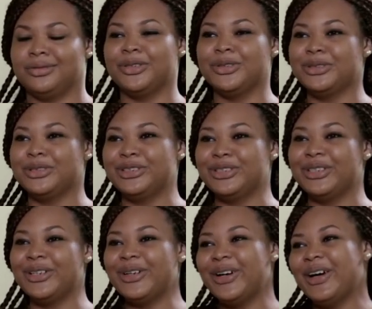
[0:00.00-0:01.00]
You
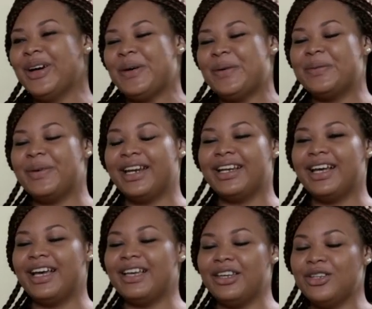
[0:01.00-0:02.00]
know,
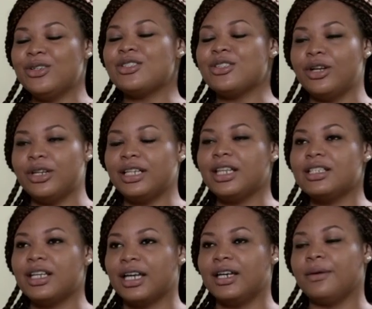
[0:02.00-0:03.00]
but you know, slowly
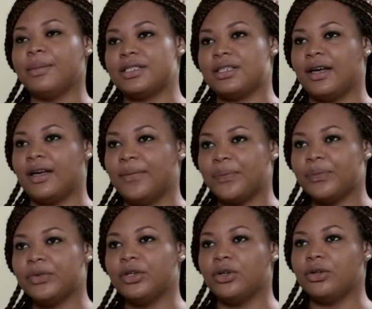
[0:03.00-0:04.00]
things are getting better.
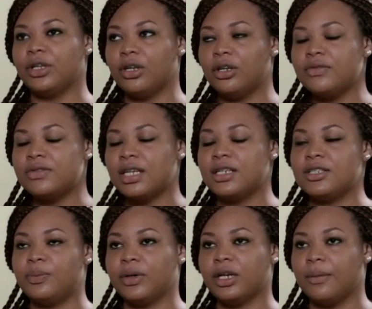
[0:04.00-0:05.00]
You know, there are a lot of designers
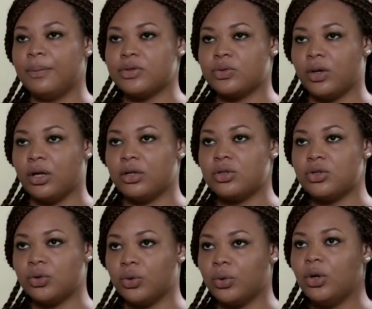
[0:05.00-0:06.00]
springing up as well,
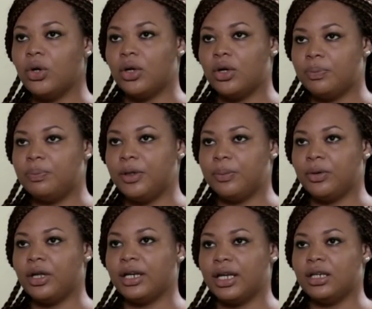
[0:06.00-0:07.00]
so
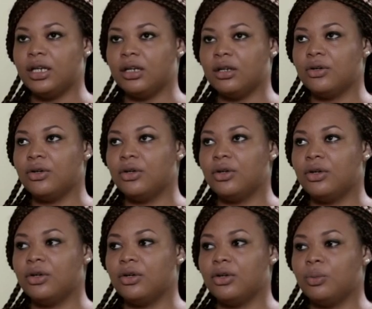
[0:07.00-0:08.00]
people are getting
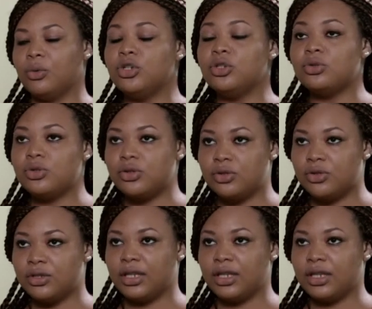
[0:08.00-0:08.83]
more used